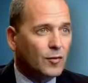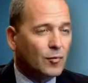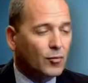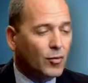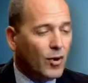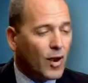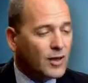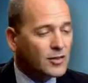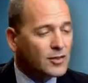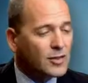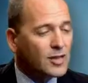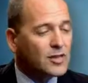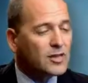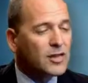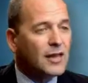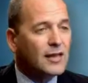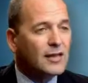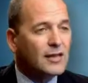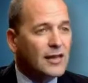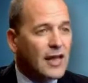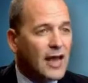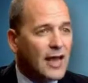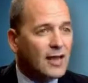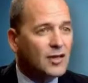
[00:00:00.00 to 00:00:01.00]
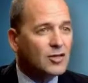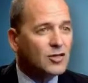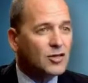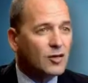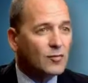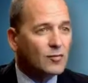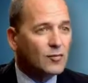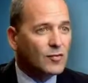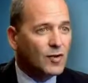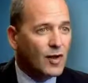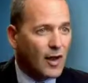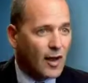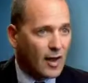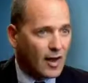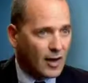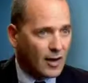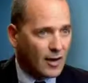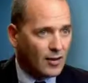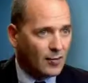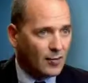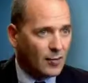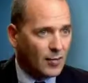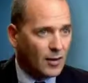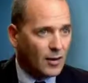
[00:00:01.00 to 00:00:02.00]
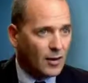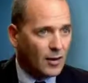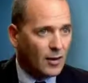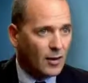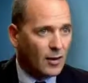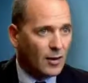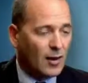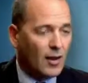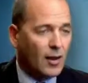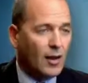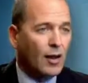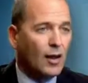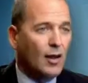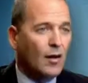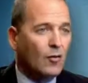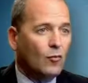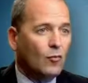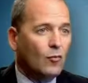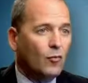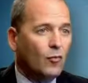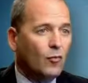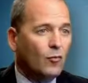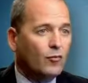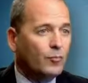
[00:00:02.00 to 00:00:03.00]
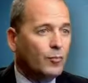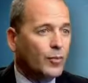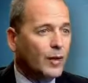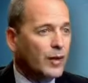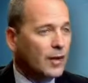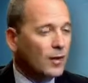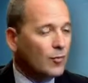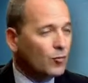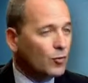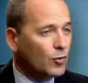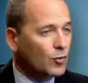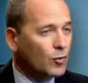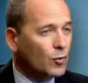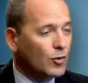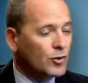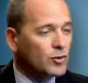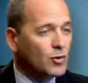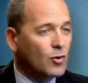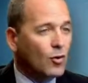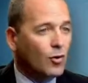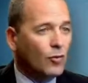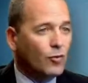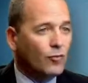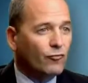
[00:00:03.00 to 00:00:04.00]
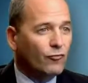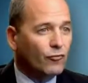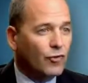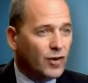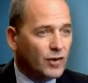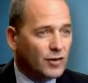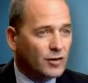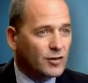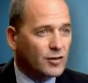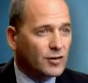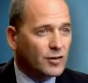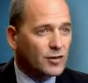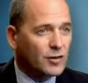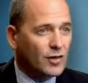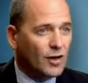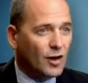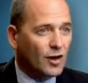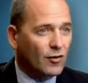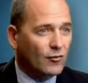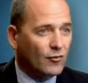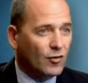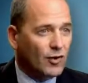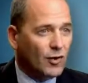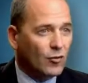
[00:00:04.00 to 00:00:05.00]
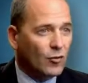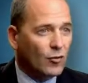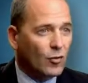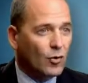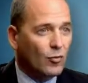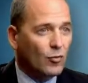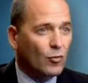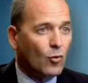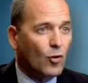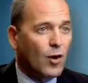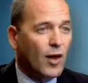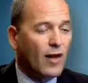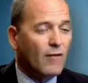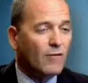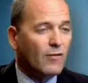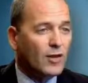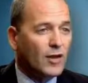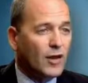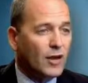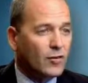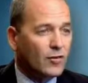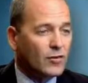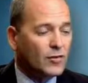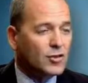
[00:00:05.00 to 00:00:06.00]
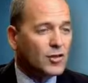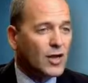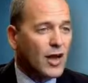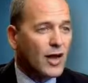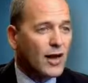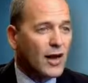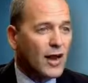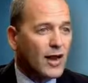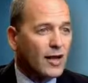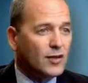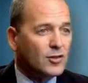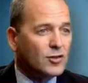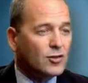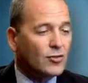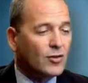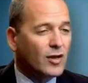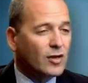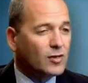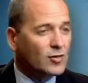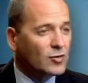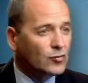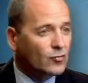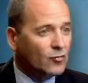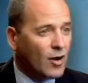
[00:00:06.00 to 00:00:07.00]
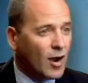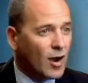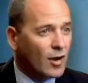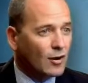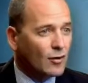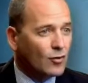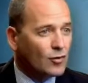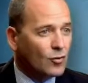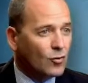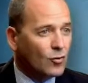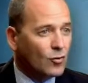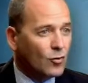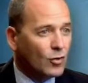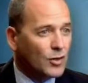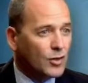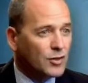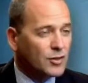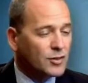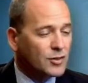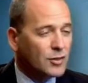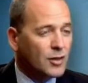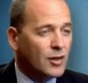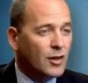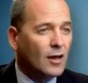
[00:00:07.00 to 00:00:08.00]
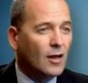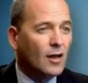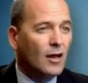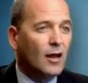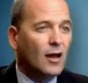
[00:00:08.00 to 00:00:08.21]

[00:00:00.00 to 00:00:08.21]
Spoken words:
the process can take some time. We'll begin with what's called written discovery, where we'll have the other side answer interrogatories,